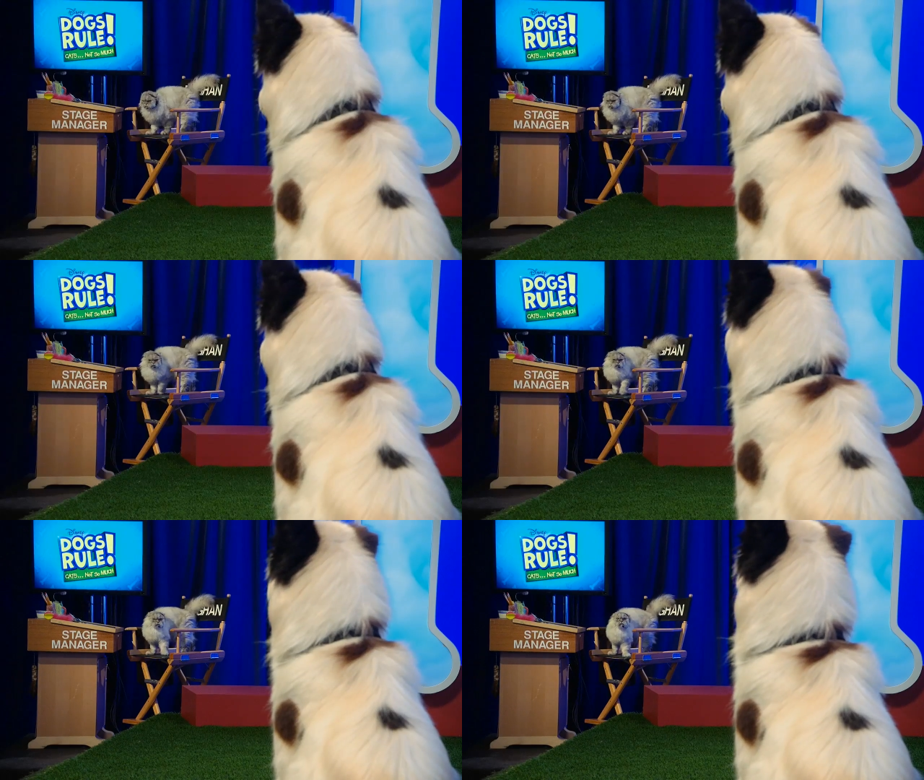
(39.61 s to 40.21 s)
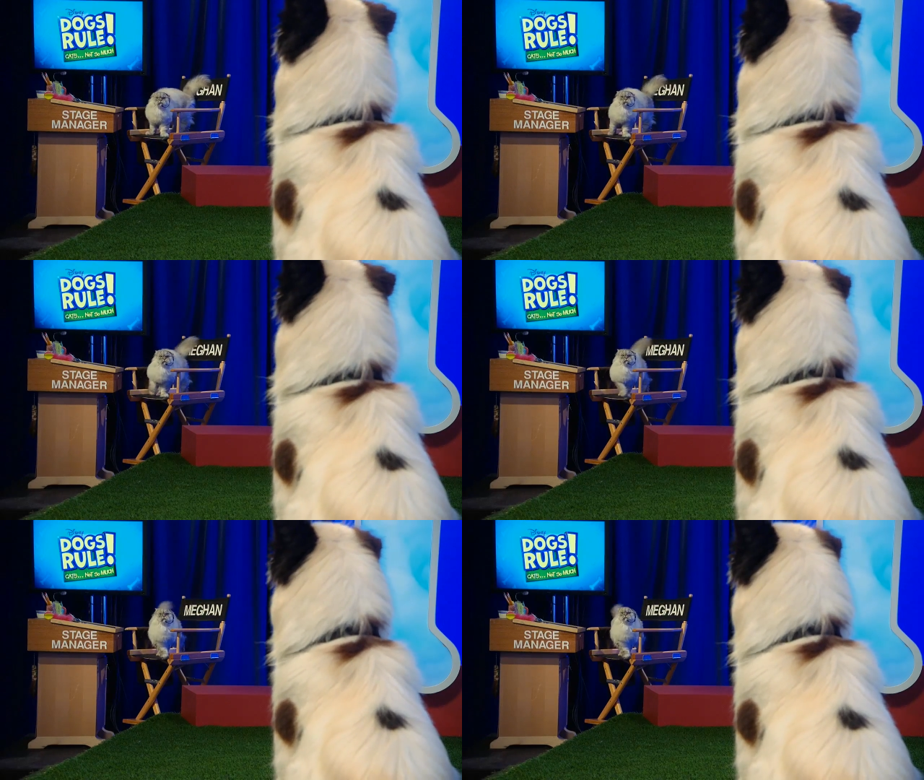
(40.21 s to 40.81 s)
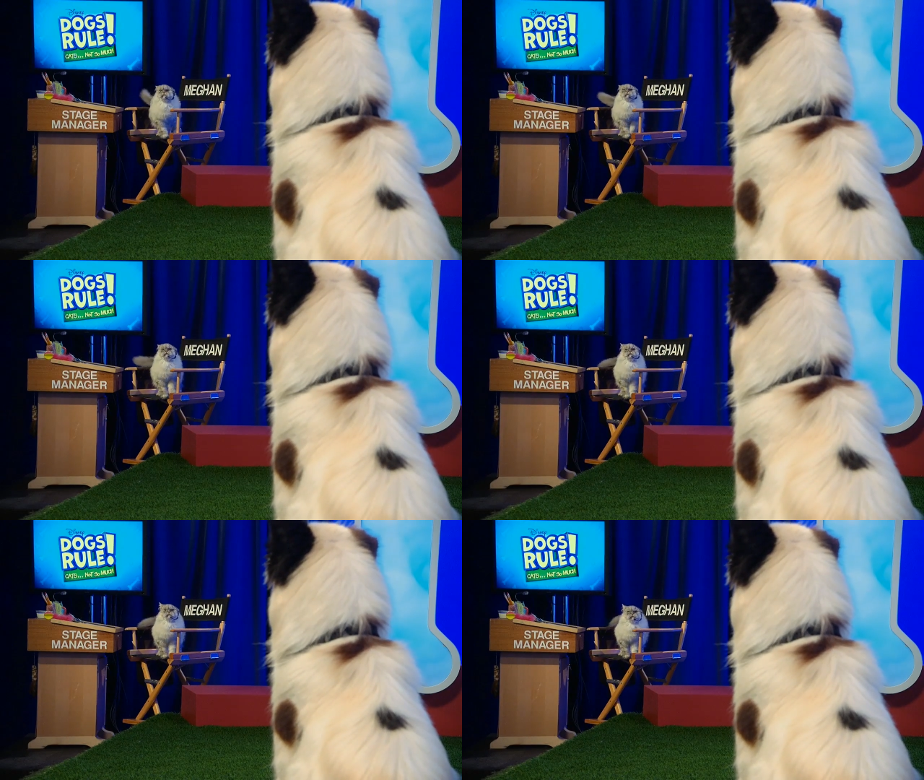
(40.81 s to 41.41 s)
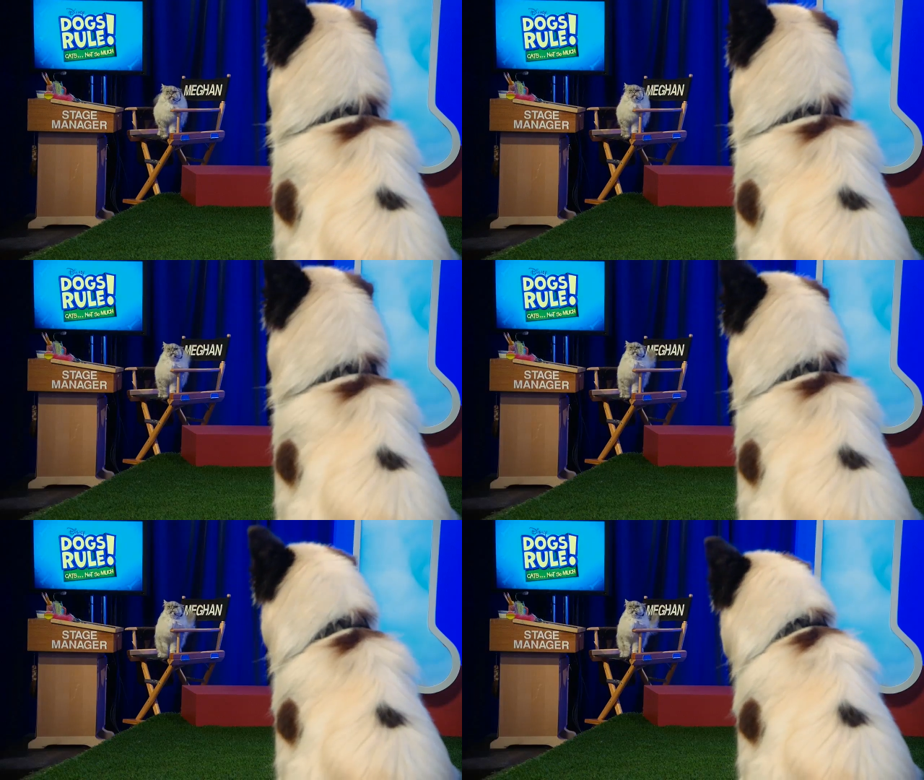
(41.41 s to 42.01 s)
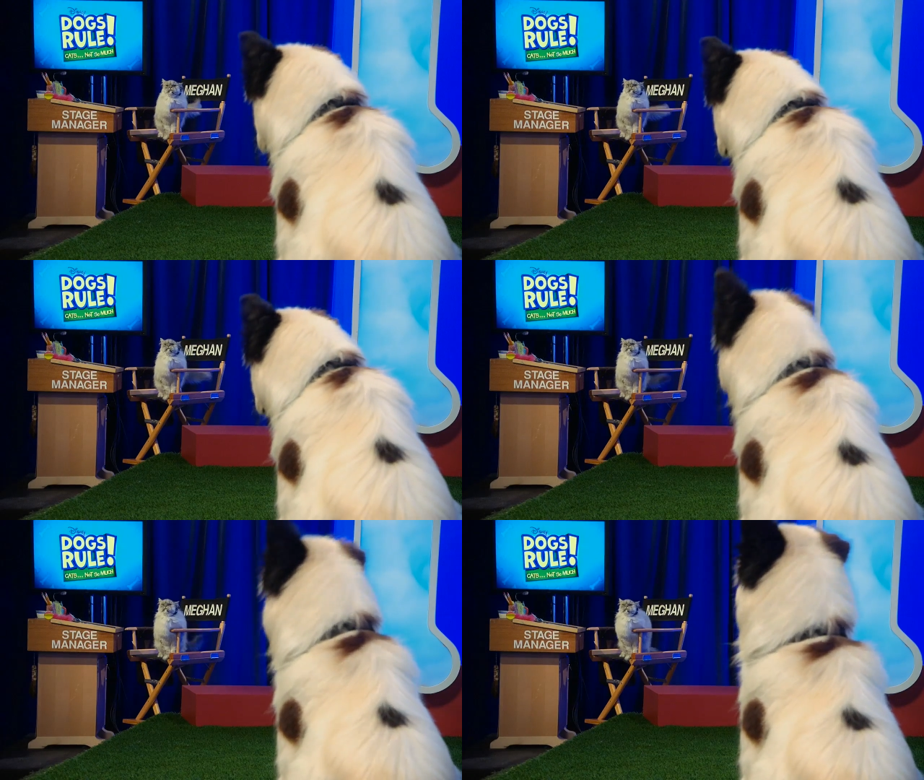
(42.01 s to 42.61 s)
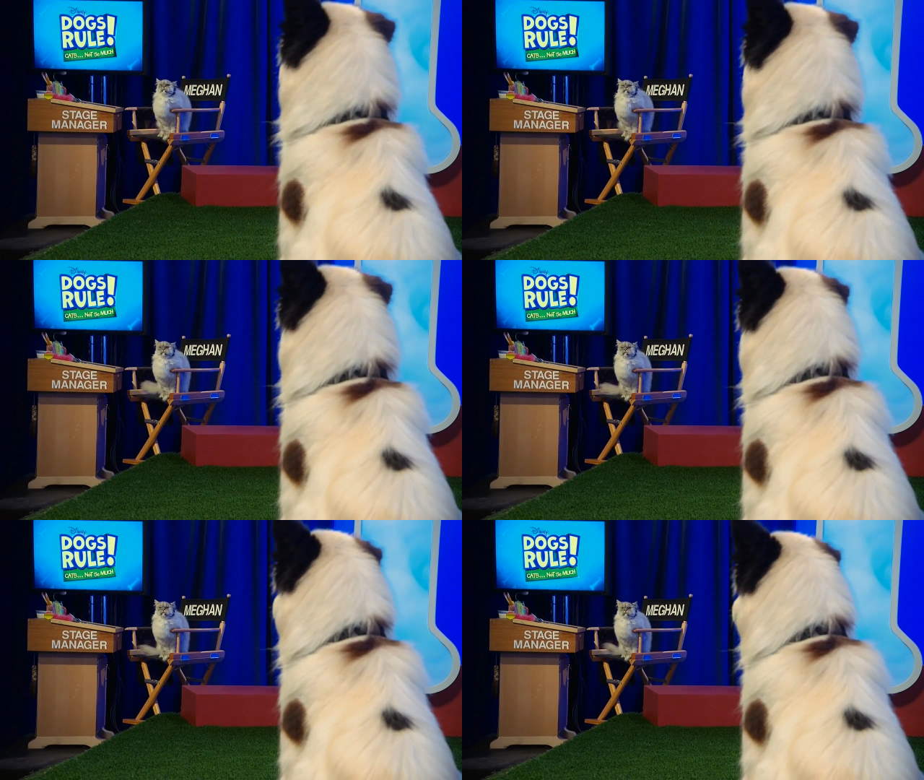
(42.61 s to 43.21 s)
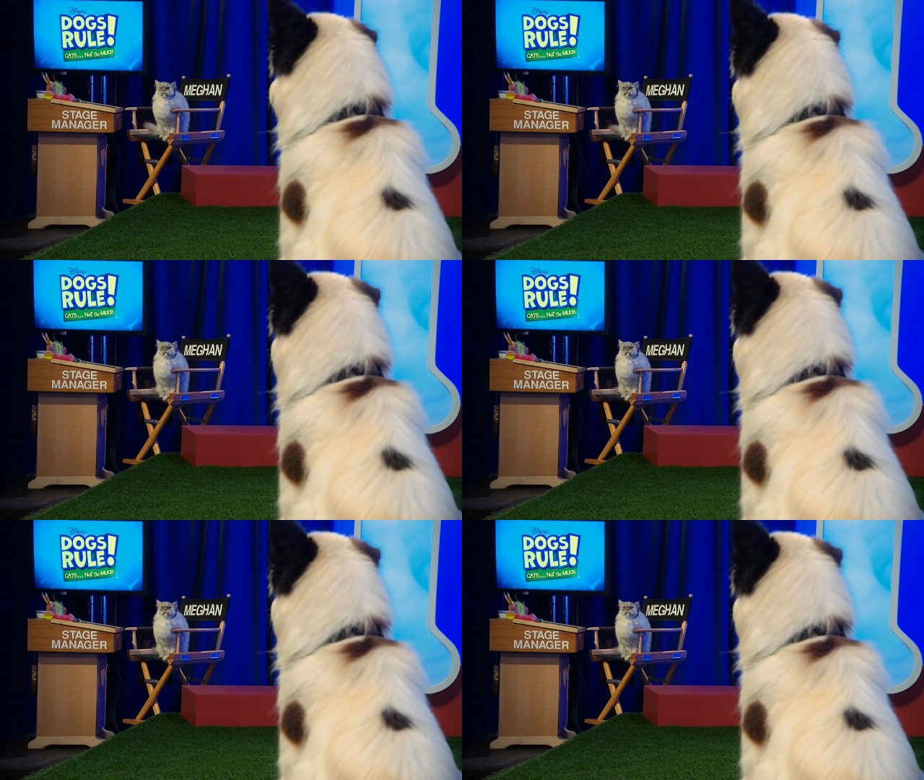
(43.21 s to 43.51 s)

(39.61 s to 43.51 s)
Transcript: [unreadable: no face in view]